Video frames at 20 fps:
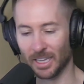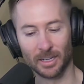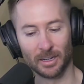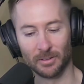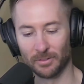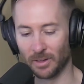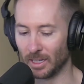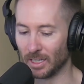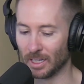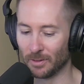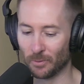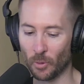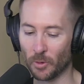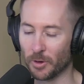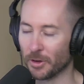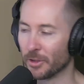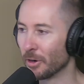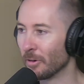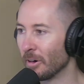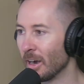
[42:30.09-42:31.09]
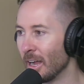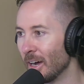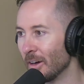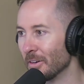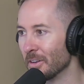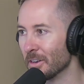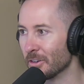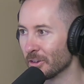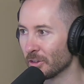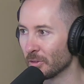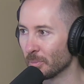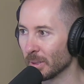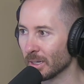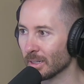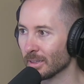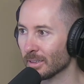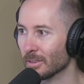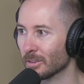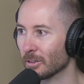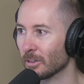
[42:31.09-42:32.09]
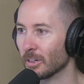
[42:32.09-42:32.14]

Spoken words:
I love wearing it around and just being a little